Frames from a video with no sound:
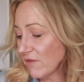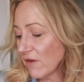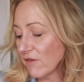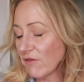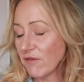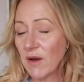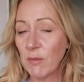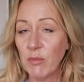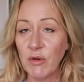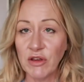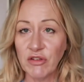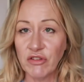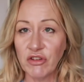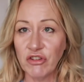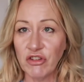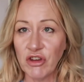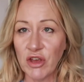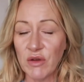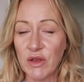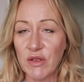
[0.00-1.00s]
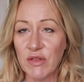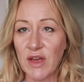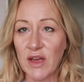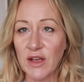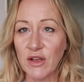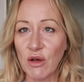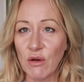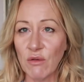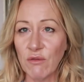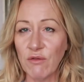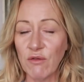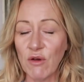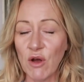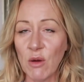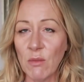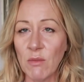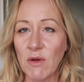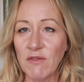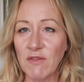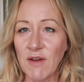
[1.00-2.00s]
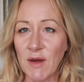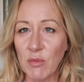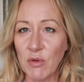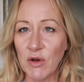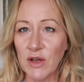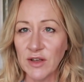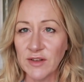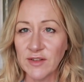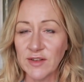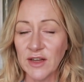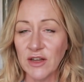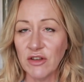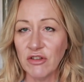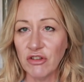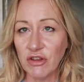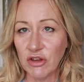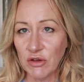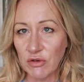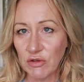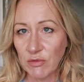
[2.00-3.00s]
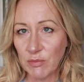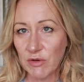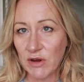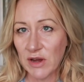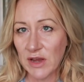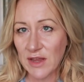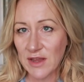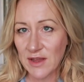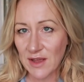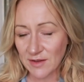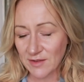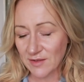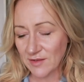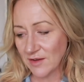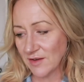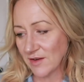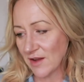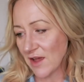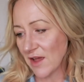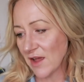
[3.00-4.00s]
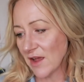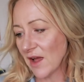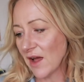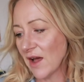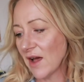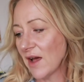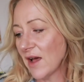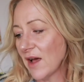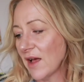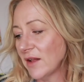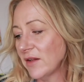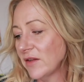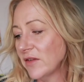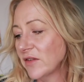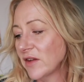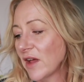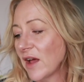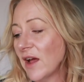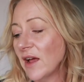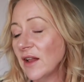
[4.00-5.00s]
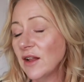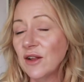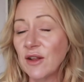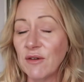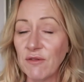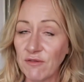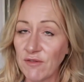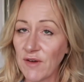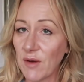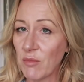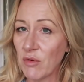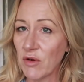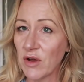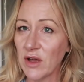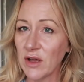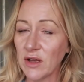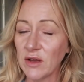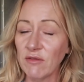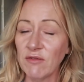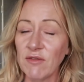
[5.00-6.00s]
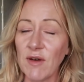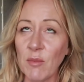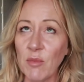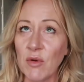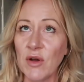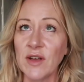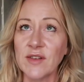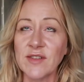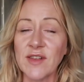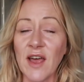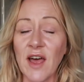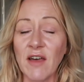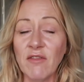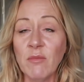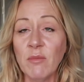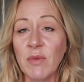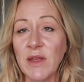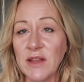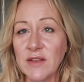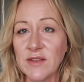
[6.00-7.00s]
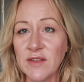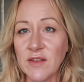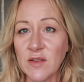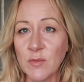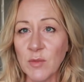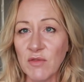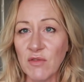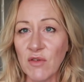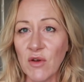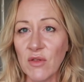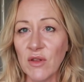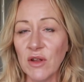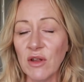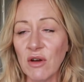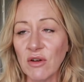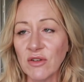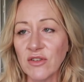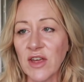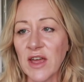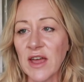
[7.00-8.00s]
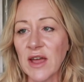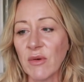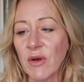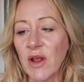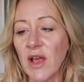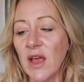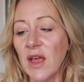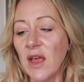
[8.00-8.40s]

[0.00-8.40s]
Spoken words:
fabrics to show you that I got from Fabworks in Dewsbury yesterday. And I love Fabworks. I haven't been since before the lockdown.